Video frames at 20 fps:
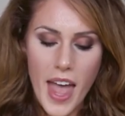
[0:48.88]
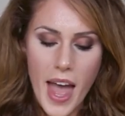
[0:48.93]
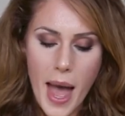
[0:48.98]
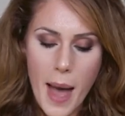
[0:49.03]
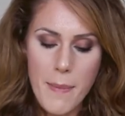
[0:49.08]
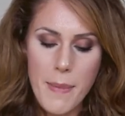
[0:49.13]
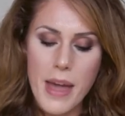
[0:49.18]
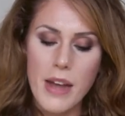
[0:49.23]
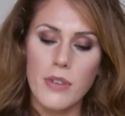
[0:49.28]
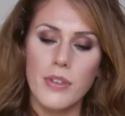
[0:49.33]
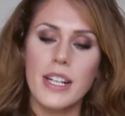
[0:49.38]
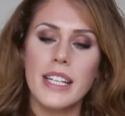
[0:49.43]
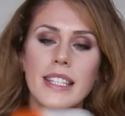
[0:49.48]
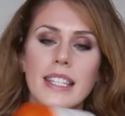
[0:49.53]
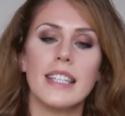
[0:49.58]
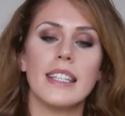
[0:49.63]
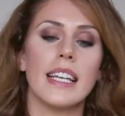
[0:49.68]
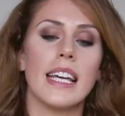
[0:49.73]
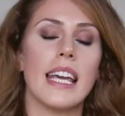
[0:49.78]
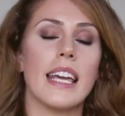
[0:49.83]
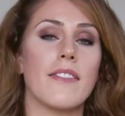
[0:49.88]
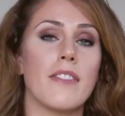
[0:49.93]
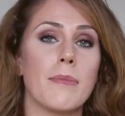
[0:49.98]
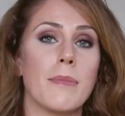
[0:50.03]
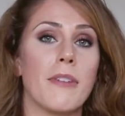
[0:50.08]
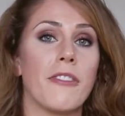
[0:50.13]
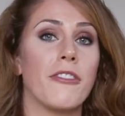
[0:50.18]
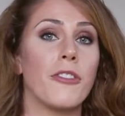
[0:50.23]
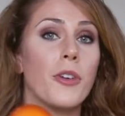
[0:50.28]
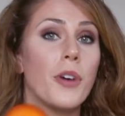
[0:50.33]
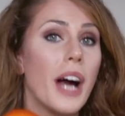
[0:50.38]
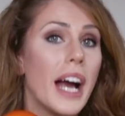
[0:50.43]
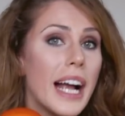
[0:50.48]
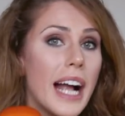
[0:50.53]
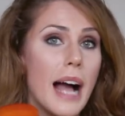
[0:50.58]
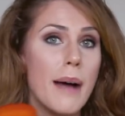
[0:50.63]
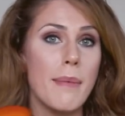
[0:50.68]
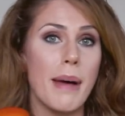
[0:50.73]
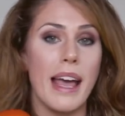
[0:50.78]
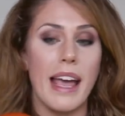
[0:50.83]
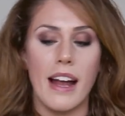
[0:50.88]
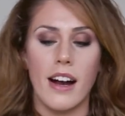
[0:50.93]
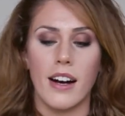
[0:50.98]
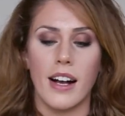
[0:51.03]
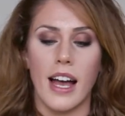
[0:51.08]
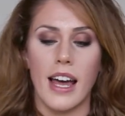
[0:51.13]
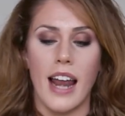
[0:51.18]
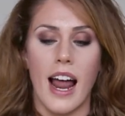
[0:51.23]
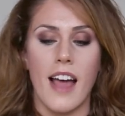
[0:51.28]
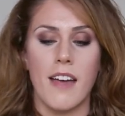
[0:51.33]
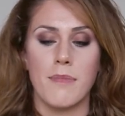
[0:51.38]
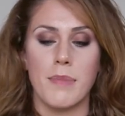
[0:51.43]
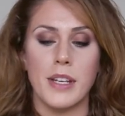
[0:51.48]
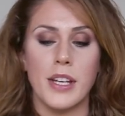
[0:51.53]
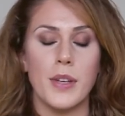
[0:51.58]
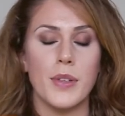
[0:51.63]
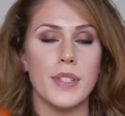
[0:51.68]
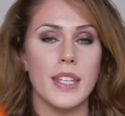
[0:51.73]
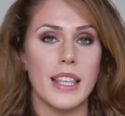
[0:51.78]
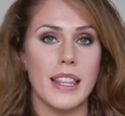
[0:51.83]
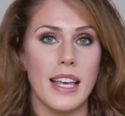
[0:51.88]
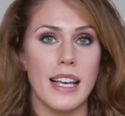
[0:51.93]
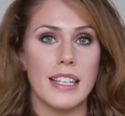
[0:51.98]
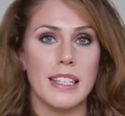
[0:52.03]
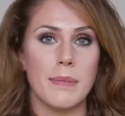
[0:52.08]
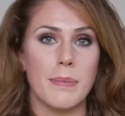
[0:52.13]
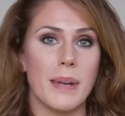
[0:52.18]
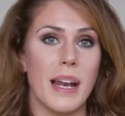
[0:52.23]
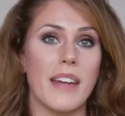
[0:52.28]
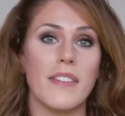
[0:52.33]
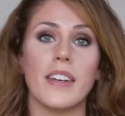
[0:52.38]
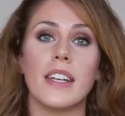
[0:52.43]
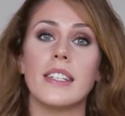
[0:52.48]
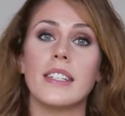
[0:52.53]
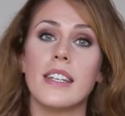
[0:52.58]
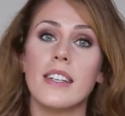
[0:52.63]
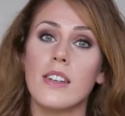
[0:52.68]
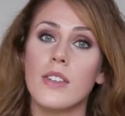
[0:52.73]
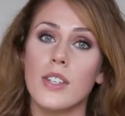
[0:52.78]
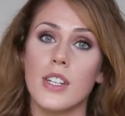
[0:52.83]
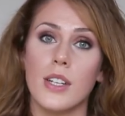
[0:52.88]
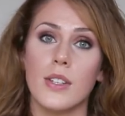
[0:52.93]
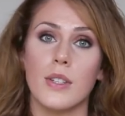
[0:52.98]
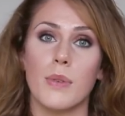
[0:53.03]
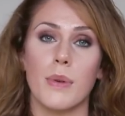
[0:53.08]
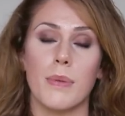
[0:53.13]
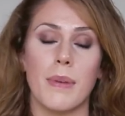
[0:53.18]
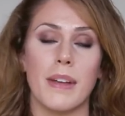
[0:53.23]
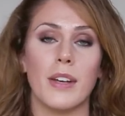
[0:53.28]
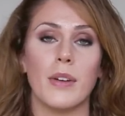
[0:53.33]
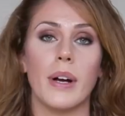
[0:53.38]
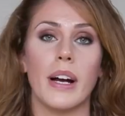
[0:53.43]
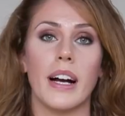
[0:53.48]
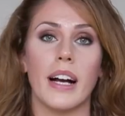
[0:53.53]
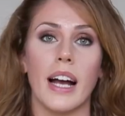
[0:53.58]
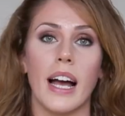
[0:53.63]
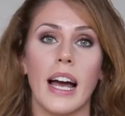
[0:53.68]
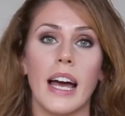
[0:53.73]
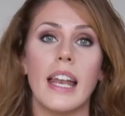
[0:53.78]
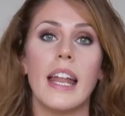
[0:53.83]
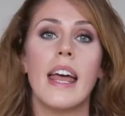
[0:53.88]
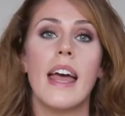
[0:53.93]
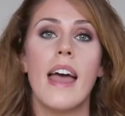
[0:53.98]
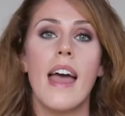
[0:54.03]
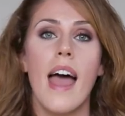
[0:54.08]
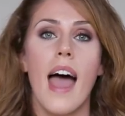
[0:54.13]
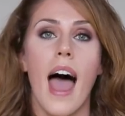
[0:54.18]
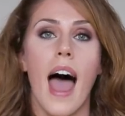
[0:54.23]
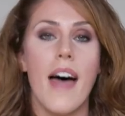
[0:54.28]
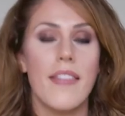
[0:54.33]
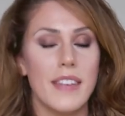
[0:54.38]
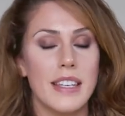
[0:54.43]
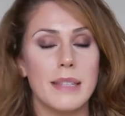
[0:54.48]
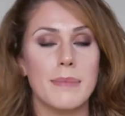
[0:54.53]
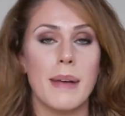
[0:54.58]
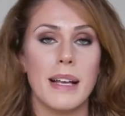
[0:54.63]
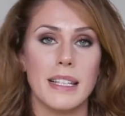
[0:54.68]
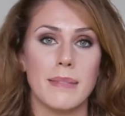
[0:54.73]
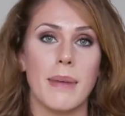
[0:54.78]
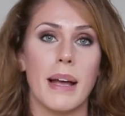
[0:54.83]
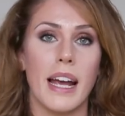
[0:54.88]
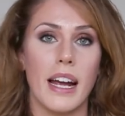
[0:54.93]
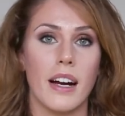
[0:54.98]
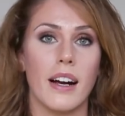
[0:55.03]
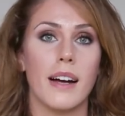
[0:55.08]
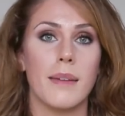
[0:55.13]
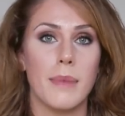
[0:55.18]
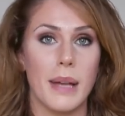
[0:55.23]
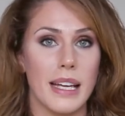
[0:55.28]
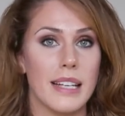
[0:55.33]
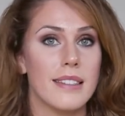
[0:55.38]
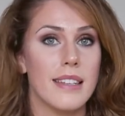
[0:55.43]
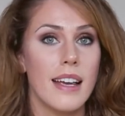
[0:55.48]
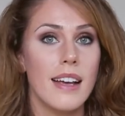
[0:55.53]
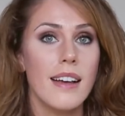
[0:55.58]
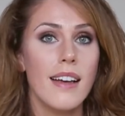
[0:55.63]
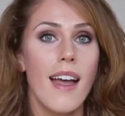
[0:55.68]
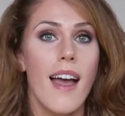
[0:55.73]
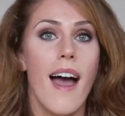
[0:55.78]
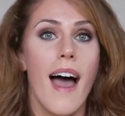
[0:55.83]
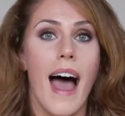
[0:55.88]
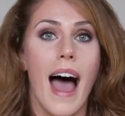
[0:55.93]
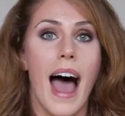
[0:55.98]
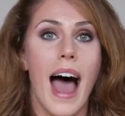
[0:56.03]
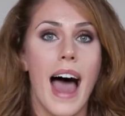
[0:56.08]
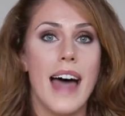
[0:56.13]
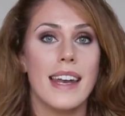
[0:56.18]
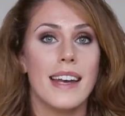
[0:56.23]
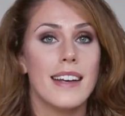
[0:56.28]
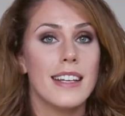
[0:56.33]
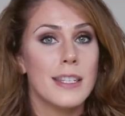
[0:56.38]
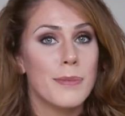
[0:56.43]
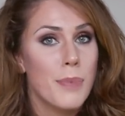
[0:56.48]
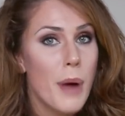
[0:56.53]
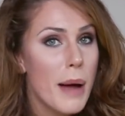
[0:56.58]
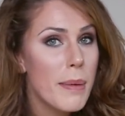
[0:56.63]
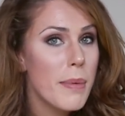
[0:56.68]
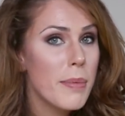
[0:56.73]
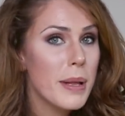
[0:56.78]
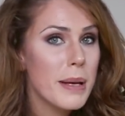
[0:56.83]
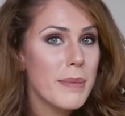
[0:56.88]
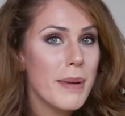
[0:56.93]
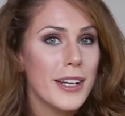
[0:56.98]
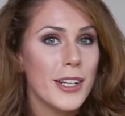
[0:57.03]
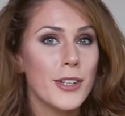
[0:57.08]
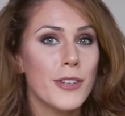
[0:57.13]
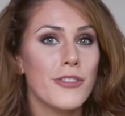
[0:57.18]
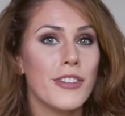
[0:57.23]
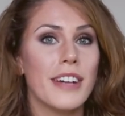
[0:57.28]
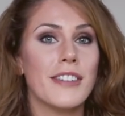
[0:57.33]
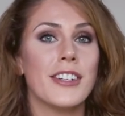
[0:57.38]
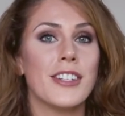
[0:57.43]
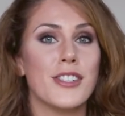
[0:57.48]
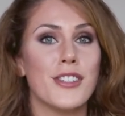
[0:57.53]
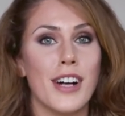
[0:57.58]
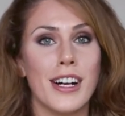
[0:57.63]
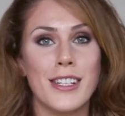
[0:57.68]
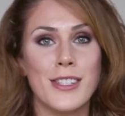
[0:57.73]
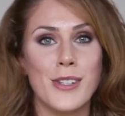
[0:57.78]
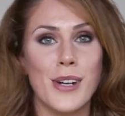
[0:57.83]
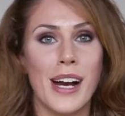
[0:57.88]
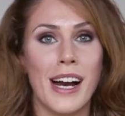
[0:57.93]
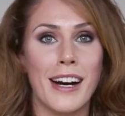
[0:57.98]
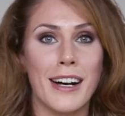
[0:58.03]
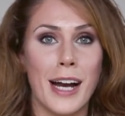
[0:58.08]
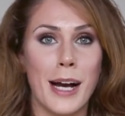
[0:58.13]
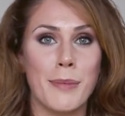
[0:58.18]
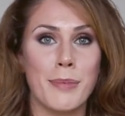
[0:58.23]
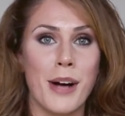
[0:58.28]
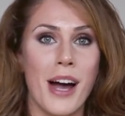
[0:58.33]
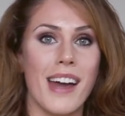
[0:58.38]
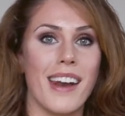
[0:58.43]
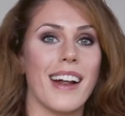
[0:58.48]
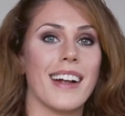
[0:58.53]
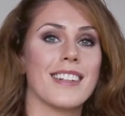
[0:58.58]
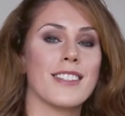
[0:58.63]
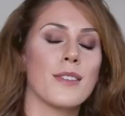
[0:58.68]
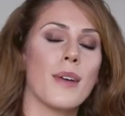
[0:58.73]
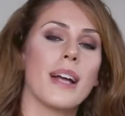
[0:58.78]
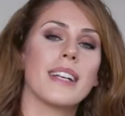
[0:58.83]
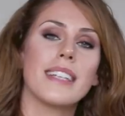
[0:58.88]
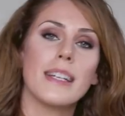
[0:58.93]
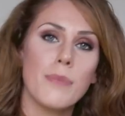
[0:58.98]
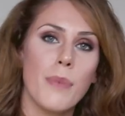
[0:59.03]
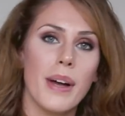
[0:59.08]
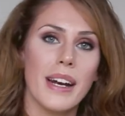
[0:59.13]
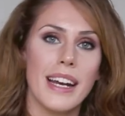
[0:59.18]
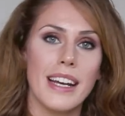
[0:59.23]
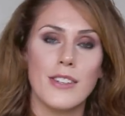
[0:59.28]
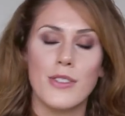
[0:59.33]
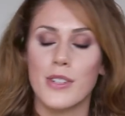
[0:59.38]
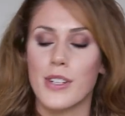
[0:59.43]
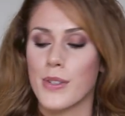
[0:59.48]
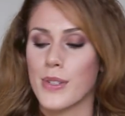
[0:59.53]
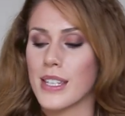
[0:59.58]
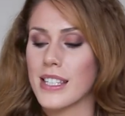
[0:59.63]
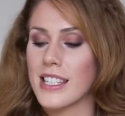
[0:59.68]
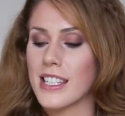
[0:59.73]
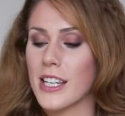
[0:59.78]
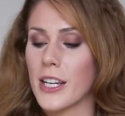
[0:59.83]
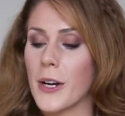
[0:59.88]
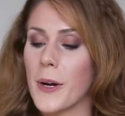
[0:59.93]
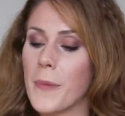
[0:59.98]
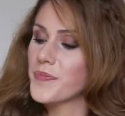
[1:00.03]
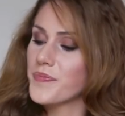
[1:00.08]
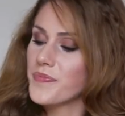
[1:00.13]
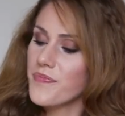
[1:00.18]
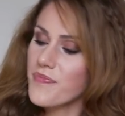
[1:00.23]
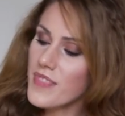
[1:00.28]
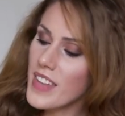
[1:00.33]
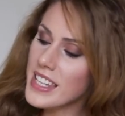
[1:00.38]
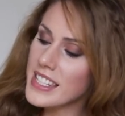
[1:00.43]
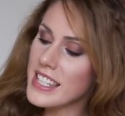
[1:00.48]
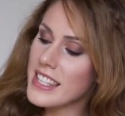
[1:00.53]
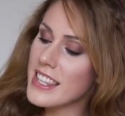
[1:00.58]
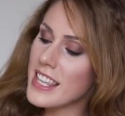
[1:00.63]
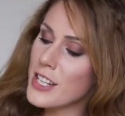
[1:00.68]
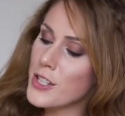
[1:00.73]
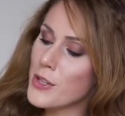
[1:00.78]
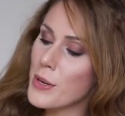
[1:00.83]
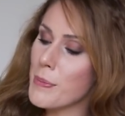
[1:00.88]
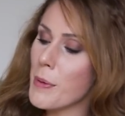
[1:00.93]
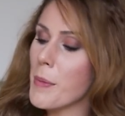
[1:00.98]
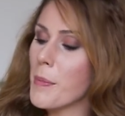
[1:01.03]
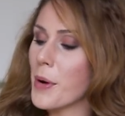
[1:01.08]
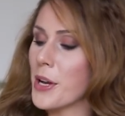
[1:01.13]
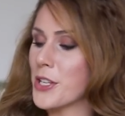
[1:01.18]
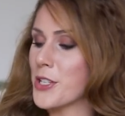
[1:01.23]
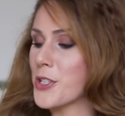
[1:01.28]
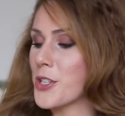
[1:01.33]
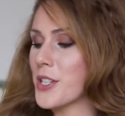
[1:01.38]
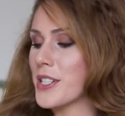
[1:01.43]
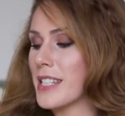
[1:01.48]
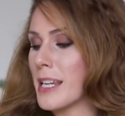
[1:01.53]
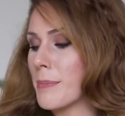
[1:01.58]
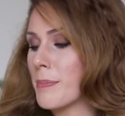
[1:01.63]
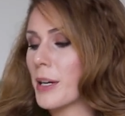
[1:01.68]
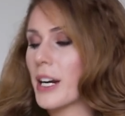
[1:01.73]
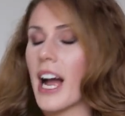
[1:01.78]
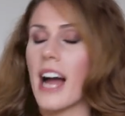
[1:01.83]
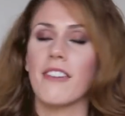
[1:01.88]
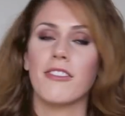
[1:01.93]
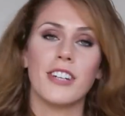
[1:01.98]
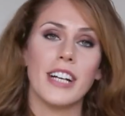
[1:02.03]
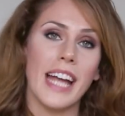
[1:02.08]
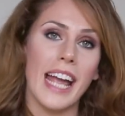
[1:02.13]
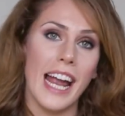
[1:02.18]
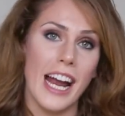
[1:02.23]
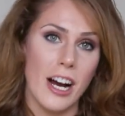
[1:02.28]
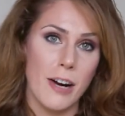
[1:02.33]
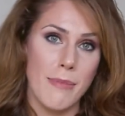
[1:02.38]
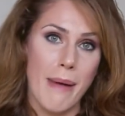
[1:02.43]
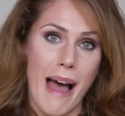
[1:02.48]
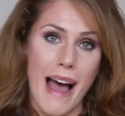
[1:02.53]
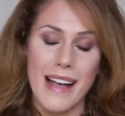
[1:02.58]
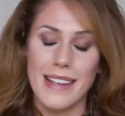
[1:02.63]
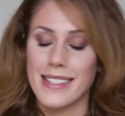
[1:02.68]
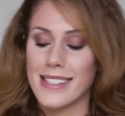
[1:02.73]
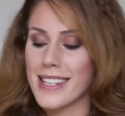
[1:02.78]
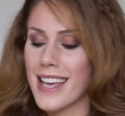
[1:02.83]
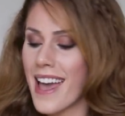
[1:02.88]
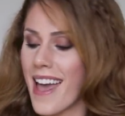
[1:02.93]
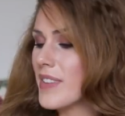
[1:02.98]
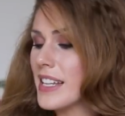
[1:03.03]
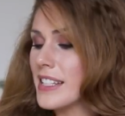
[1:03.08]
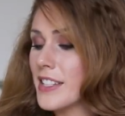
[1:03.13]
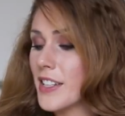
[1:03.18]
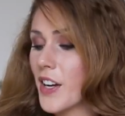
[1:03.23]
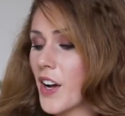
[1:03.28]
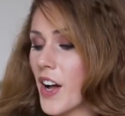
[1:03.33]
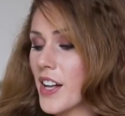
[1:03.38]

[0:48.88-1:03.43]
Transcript: and recently, even before I got my haircut, I've been using this, but I've continued to use it with my new haircut, and this makes my hair amazing. And it is probably my new favorite drugstore hair care product, so I did want to introduce it to you. This is the Triple Moisture Deep Recovery Hair Mask. It's a